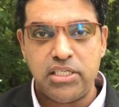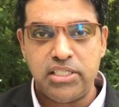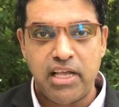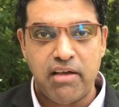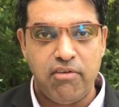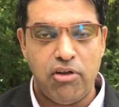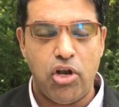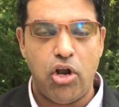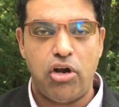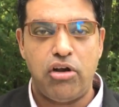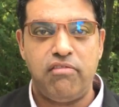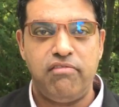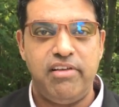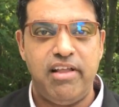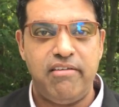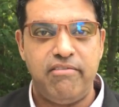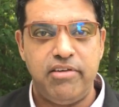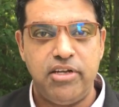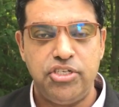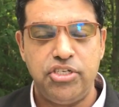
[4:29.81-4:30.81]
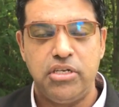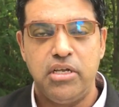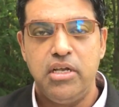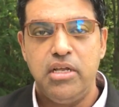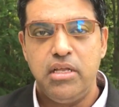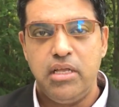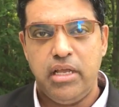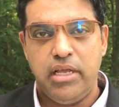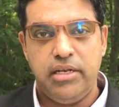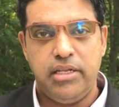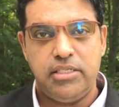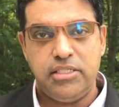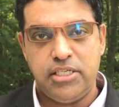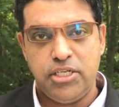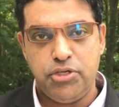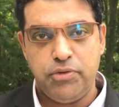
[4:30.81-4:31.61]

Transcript: does have a lot of leverage in this